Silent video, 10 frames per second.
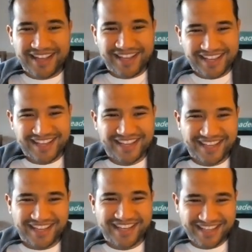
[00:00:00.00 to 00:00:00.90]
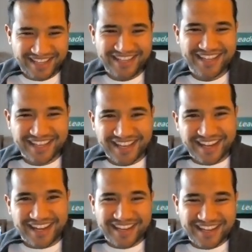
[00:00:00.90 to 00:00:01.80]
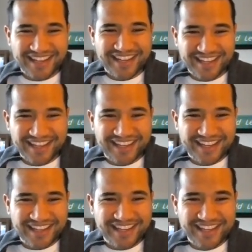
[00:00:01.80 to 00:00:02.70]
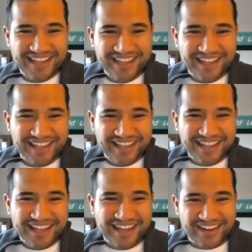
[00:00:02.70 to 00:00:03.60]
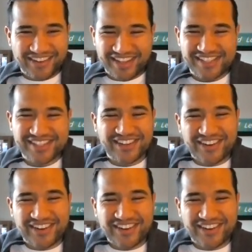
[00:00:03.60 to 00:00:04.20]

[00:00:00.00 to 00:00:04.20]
[no speech]